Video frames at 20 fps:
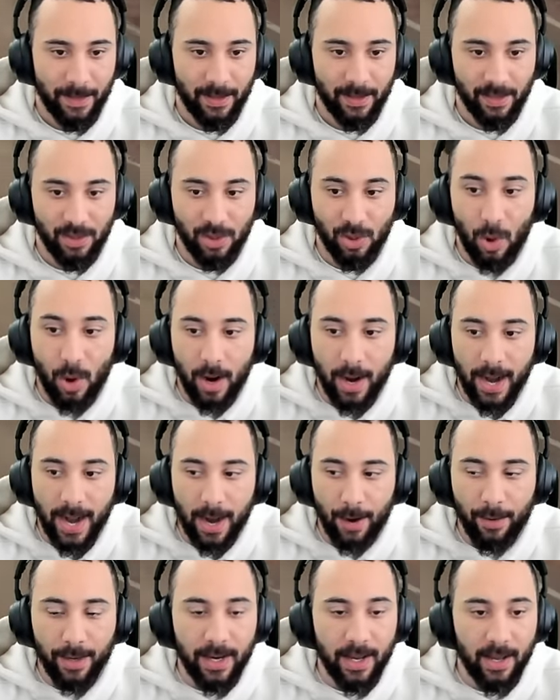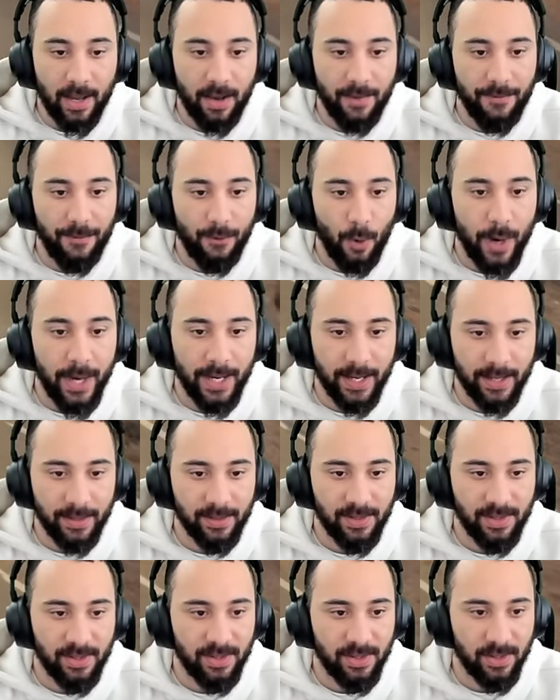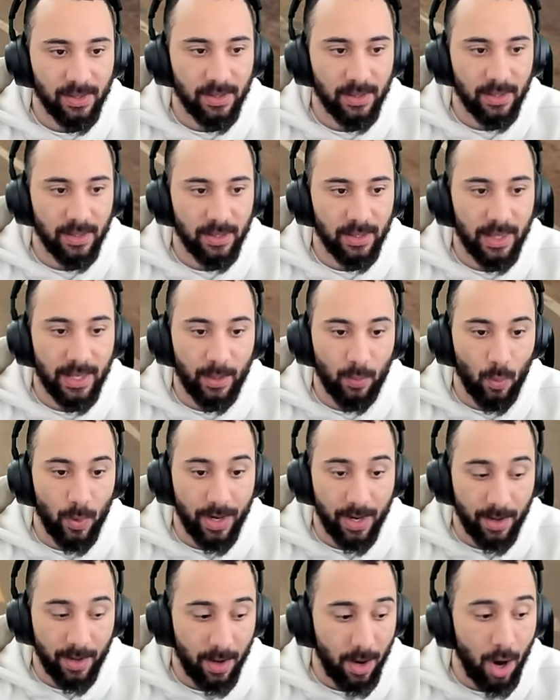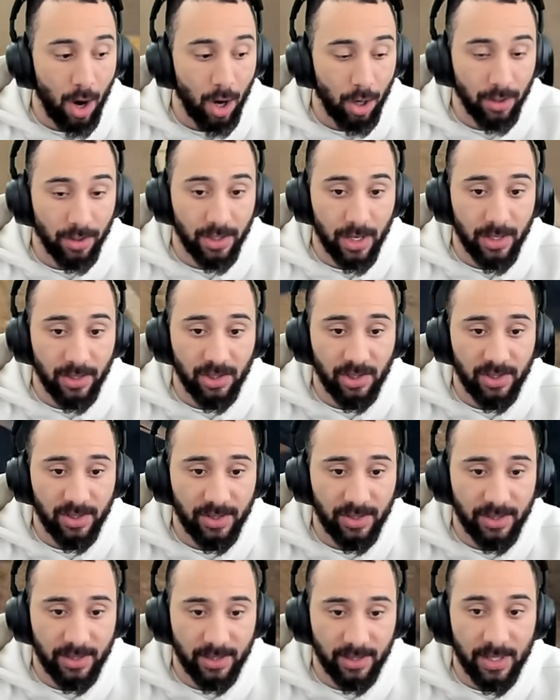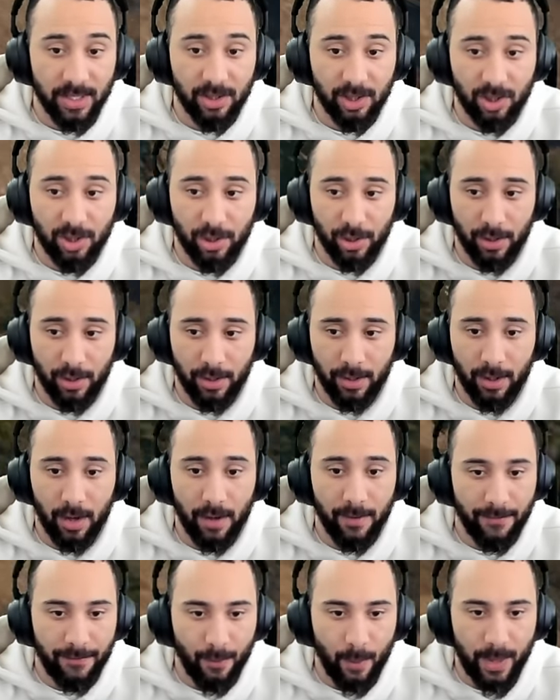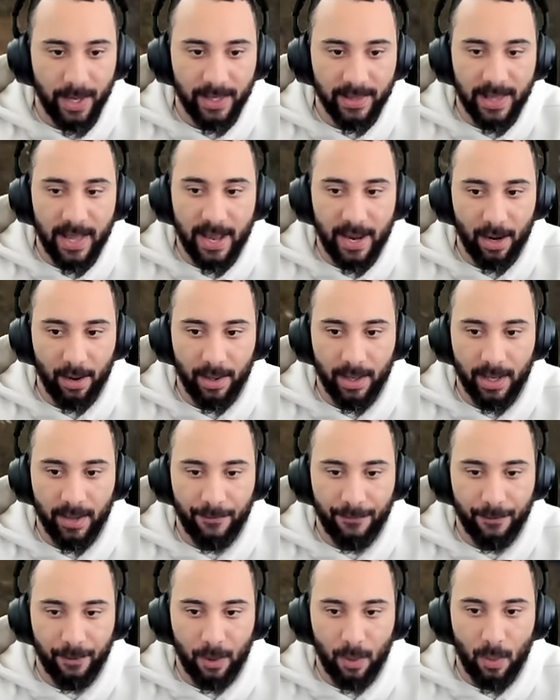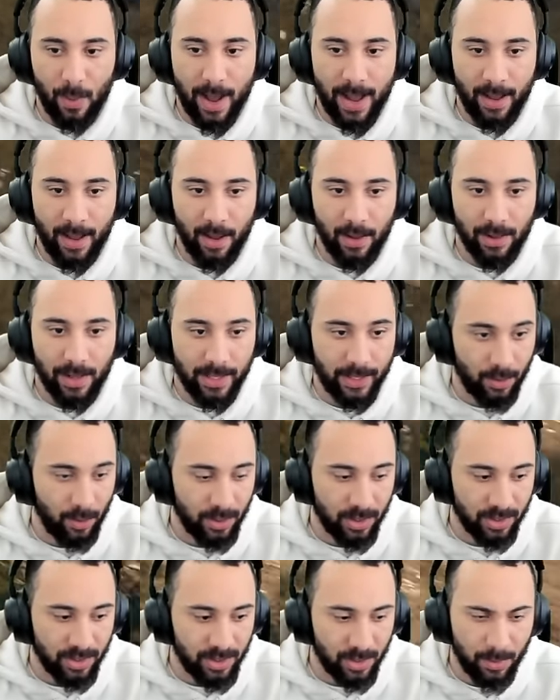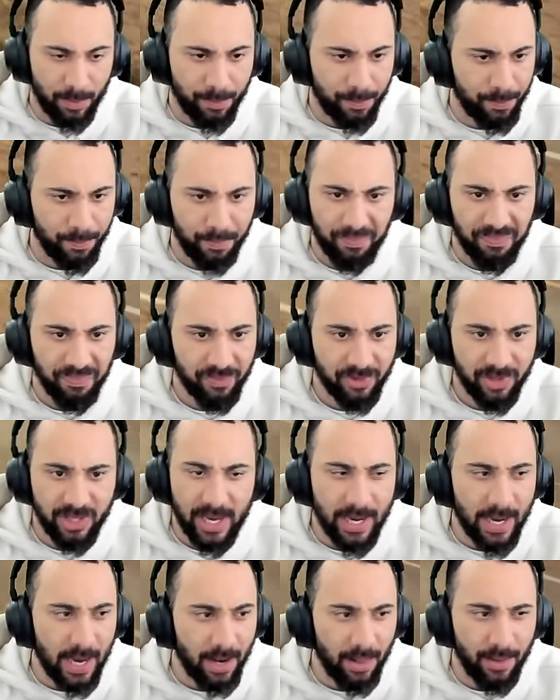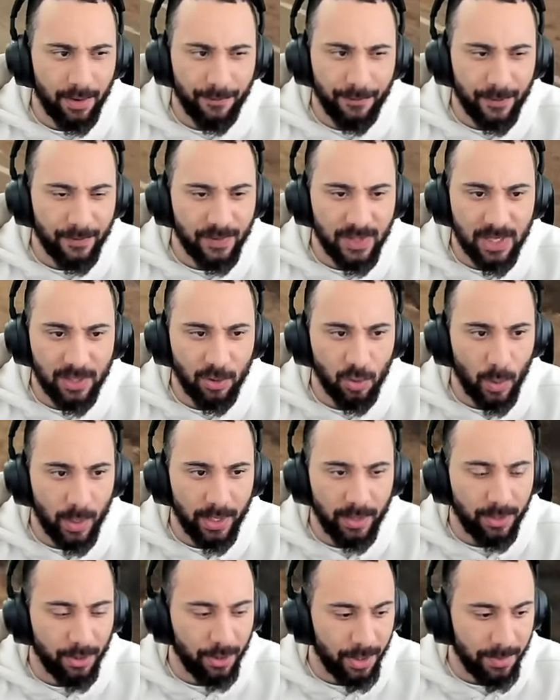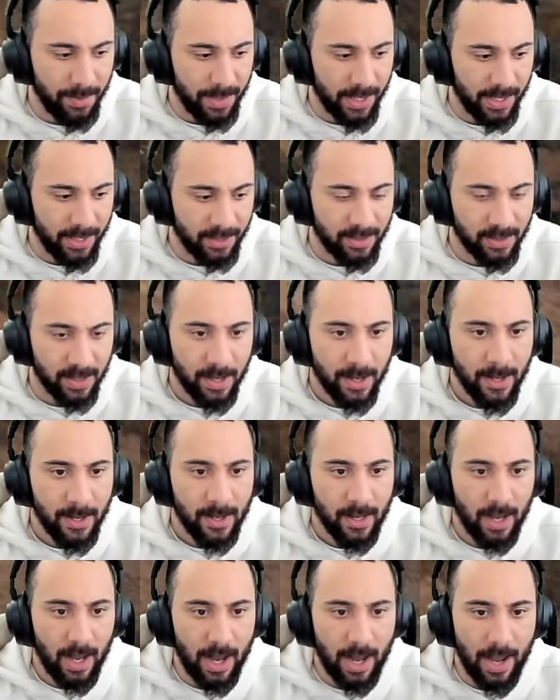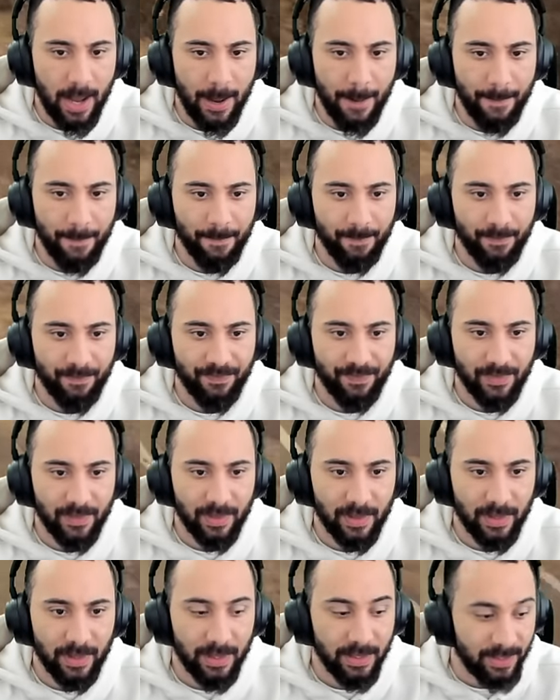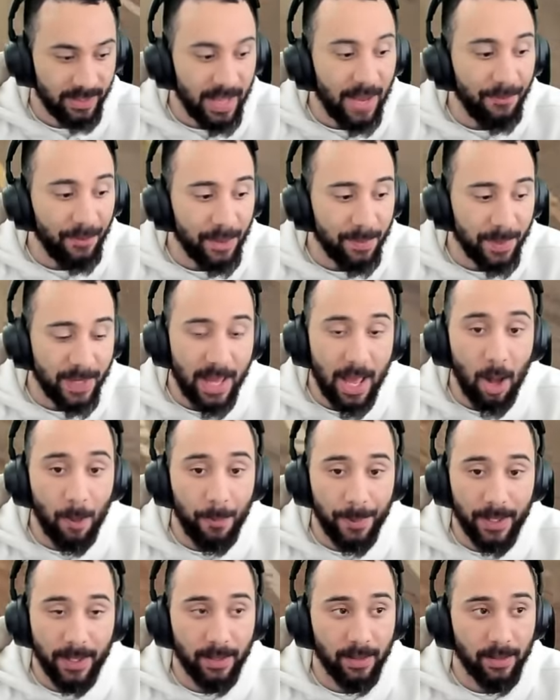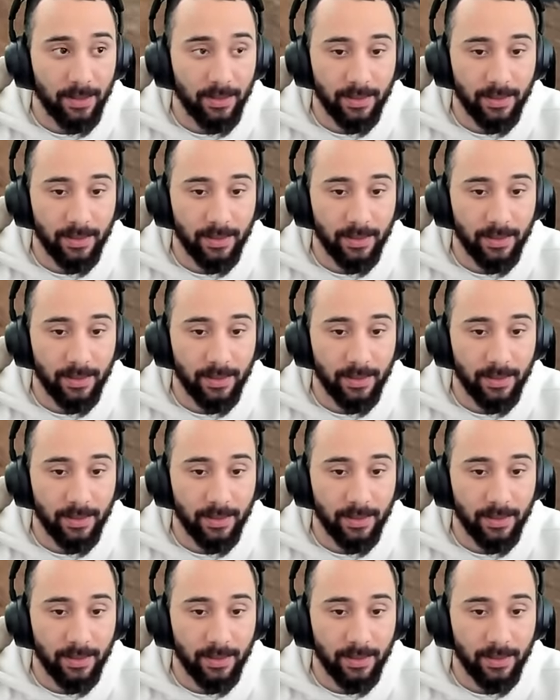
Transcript: So our area avoidance, like when a heart does get stirred, avoiding that area for a while, like you can see staying out of there 15, 20, 30 minutes, um, has definitely been helping.